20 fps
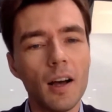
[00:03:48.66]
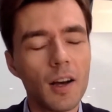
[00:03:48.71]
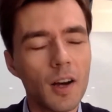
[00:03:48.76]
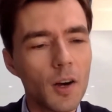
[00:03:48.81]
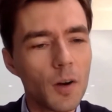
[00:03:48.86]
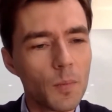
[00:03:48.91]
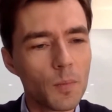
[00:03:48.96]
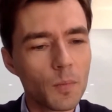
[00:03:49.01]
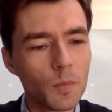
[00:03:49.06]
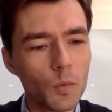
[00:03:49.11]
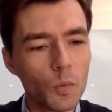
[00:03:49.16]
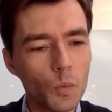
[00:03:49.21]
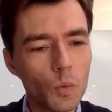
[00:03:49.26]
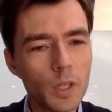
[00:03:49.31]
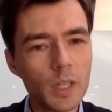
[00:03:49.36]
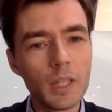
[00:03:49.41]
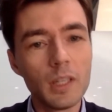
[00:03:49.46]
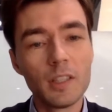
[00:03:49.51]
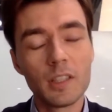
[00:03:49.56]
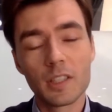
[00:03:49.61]
um,
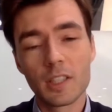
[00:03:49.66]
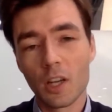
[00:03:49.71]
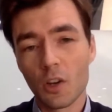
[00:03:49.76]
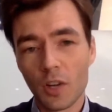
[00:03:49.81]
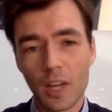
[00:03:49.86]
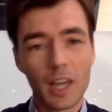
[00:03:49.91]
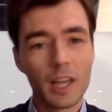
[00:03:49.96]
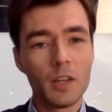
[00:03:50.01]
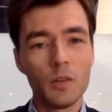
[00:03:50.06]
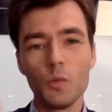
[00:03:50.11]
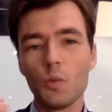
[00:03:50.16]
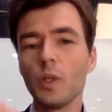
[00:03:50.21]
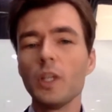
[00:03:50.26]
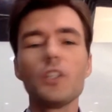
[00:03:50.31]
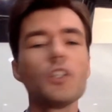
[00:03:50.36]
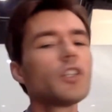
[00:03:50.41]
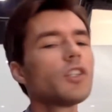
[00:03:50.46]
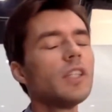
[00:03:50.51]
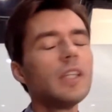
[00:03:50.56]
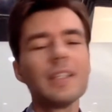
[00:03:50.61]
we say, okay, we
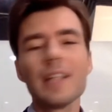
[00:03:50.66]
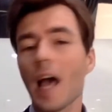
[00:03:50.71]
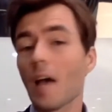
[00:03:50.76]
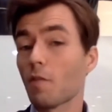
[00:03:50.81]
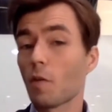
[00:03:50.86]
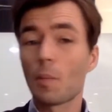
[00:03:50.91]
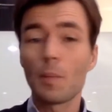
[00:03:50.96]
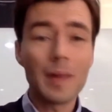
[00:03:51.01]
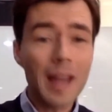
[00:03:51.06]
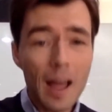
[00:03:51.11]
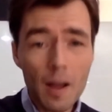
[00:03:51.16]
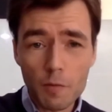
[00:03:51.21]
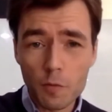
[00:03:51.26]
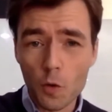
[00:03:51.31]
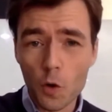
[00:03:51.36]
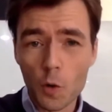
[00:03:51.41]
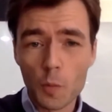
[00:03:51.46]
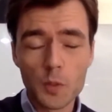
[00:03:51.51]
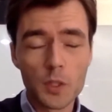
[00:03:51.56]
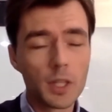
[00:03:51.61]
just need to have a
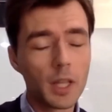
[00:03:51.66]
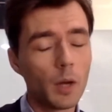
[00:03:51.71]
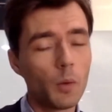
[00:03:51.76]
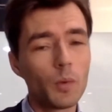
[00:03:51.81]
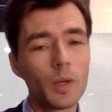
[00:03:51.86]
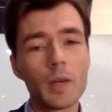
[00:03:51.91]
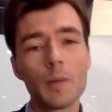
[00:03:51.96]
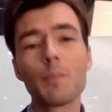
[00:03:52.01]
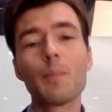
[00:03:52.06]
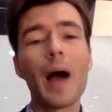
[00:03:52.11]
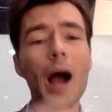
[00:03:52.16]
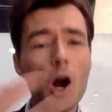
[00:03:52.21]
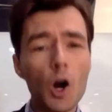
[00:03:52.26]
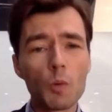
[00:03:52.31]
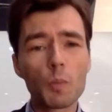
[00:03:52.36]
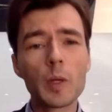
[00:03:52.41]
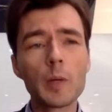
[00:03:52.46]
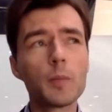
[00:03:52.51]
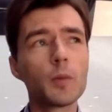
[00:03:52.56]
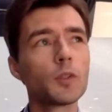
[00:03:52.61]
platform so that we
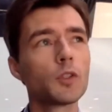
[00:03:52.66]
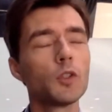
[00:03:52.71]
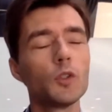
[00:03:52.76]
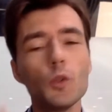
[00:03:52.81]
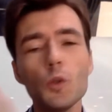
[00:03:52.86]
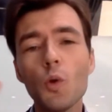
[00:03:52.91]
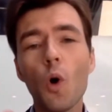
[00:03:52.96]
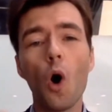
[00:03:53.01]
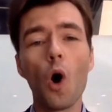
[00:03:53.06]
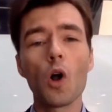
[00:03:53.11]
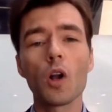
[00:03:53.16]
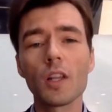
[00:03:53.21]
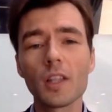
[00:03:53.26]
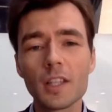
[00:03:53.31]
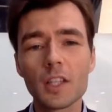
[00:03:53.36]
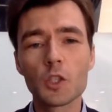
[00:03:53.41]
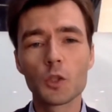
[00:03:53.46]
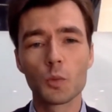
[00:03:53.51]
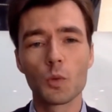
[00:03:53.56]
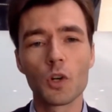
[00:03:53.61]
empower people to do all
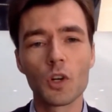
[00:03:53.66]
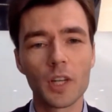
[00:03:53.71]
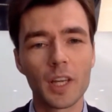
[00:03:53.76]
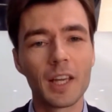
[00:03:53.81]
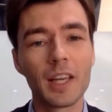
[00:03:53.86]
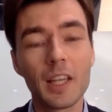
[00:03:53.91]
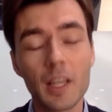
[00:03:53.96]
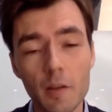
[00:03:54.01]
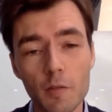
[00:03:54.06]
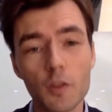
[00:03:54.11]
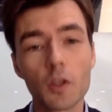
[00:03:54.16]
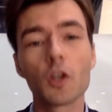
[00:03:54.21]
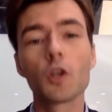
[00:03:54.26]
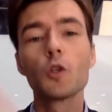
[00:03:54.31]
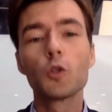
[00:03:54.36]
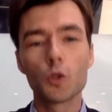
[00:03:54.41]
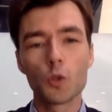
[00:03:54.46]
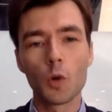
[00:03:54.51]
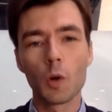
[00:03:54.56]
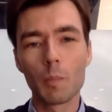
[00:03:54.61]
this work and give the
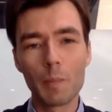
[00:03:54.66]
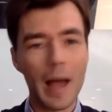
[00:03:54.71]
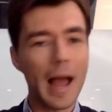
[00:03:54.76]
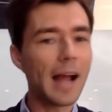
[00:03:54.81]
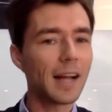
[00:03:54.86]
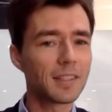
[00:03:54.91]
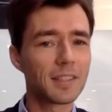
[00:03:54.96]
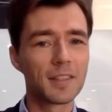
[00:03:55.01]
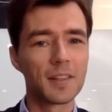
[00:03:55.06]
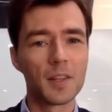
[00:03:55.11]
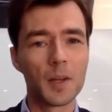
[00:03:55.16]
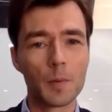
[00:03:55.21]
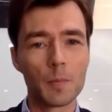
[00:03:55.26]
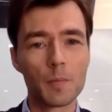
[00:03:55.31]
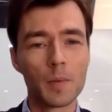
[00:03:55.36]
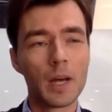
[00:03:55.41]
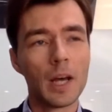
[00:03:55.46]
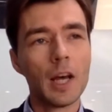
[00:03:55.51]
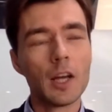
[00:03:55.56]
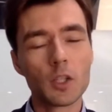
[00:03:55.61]
control back to
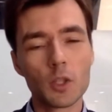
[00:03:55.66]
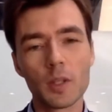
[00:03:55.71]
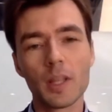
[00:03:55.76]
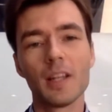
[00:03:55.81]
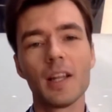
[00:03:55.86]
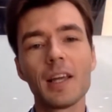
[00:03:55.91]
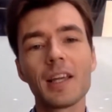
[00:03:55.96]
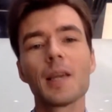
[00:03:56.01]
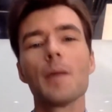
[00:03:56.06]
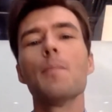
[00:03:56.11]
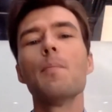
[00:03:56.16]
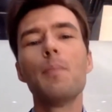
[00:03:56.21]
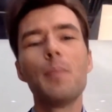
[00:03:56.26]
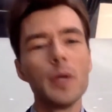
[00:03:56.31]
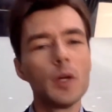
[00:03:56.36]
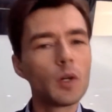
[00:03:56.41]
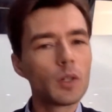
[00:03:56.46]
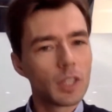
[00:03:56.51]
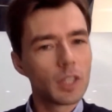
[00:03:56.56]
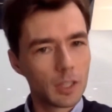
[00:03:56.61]
them so that they can
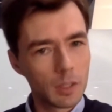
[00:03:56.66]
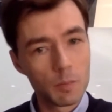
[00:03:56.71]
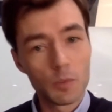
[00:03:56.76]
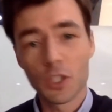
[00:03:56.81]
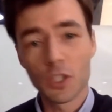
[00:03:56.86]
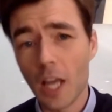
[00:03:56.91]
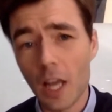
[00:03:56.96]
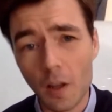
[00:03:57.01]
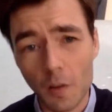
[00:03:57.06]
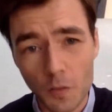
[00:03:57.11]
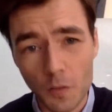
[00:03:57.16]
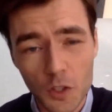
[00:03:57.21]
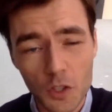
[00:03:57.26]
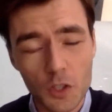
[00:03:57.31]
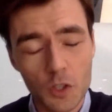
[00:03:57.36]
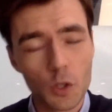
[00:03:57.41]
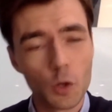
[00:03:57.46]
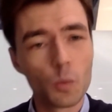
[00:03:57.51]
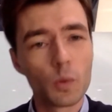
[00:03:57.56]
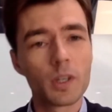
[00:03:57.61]
build it
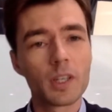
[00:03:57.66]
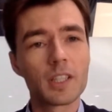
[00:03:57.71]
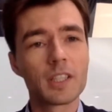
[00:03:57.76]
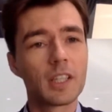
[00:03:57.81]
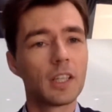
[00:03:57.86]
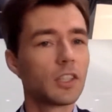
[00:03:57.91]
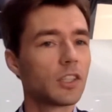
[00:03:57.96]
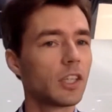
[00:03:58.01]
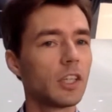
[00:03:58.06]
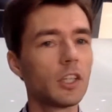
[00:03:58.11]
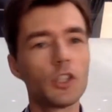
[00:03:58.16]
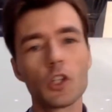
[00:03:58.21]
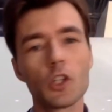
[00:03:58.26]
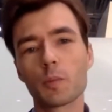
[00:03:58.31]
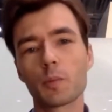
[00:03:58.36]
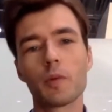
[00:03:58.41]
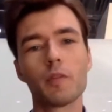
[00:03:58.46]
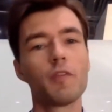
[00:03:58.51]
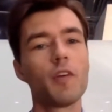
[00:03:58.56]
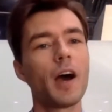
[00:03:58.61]
themselves. So we're essentially oh.
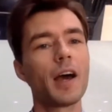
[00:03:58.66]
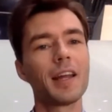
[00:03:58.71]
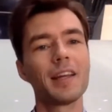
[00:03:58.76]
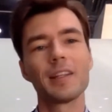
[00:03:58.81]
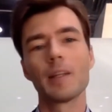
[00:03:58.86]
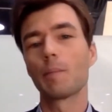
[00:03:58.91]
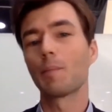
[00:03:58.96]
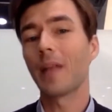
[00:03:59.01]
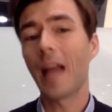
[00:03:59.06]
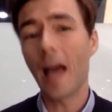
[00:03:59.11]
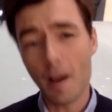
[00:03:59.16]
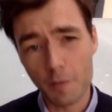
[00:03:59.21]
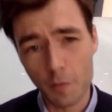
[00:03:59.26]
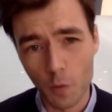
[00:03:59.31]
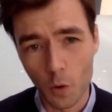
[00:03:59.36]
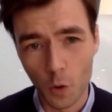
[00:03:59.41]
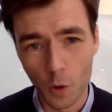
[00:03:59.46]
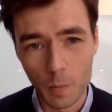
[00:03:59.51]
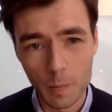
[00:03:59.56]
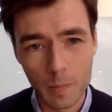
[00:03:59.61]
providing the
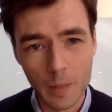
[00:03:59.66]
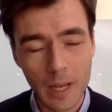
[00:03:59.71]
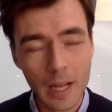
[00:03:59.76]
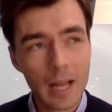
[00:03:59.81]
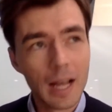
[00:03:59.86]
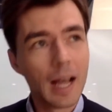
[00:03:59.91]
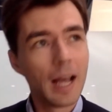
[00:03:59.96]
platform,